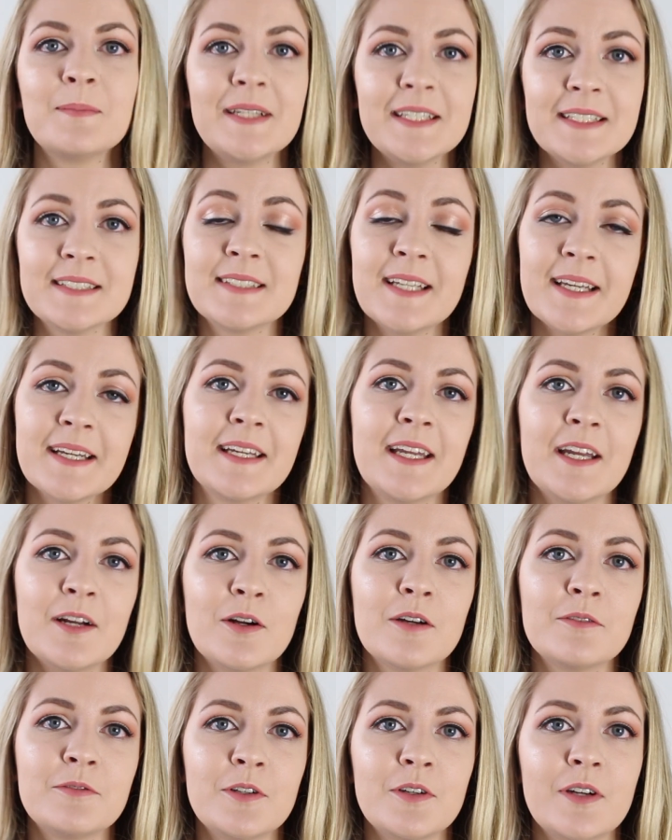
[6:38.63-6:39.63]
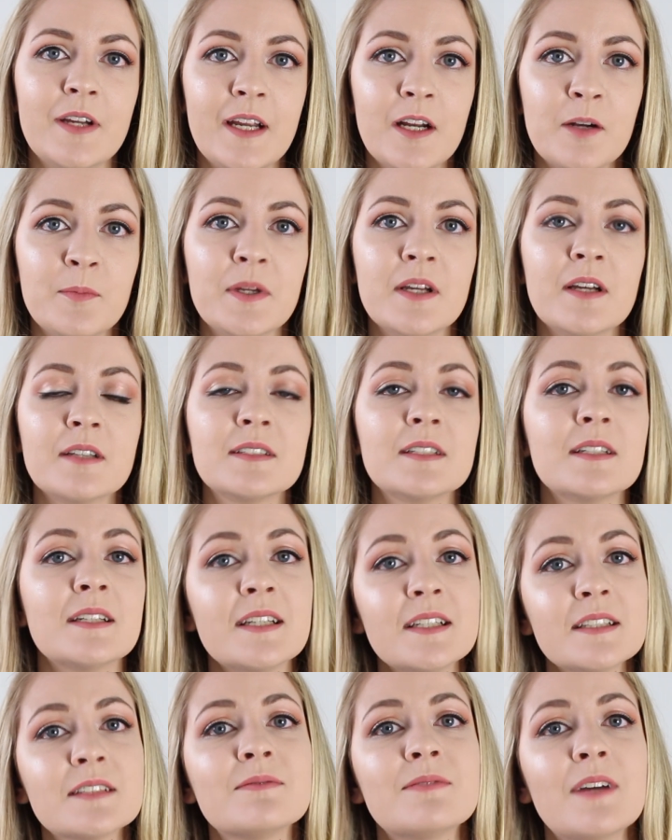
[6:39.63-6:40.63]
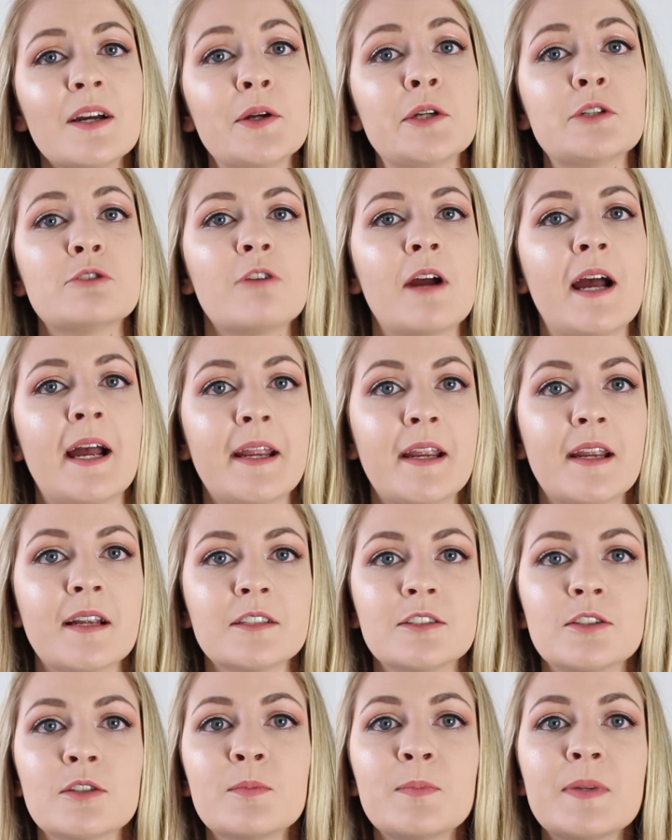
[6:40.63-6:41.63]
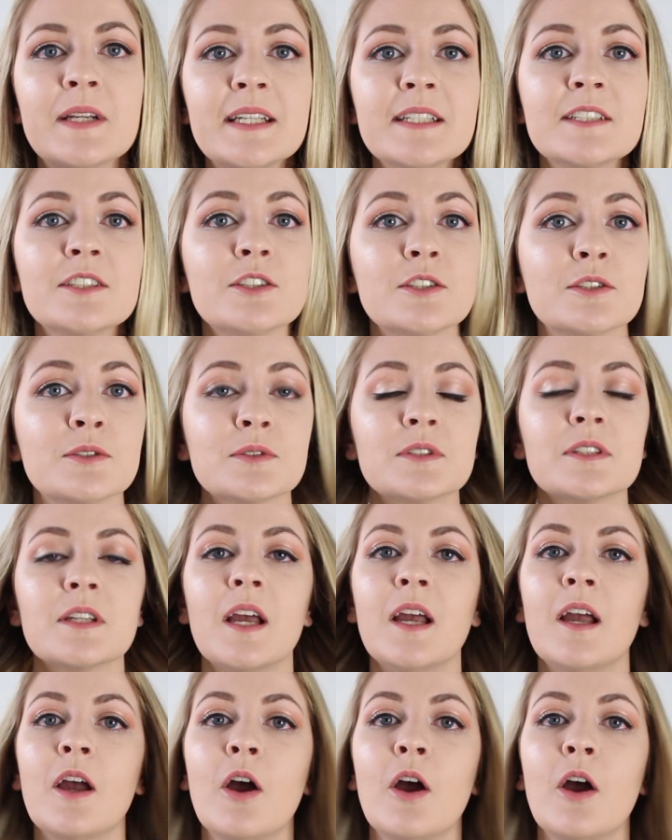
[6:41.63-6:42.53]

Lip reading: please take care of your hair because it is very drying. So please use